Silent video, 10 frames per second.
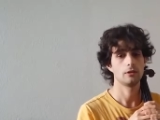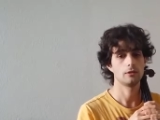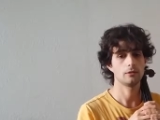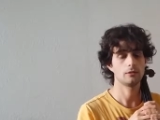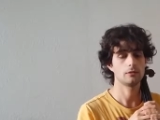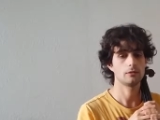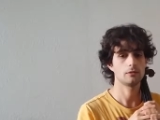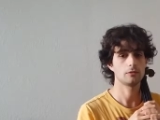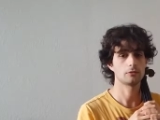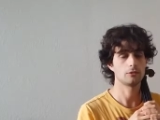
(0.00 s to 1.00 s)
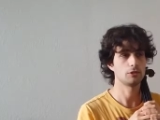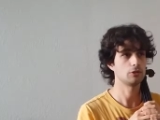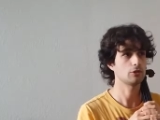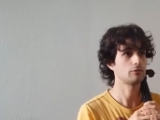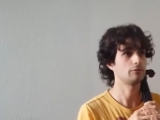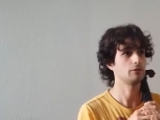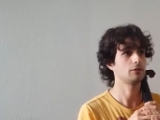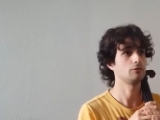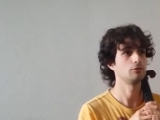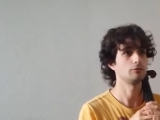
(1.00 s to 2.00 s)
uh, study geography
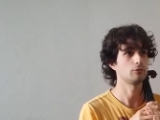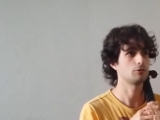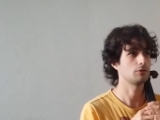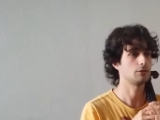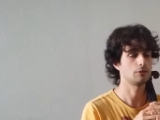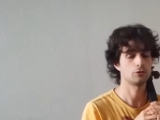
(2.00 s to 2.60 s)
at the university.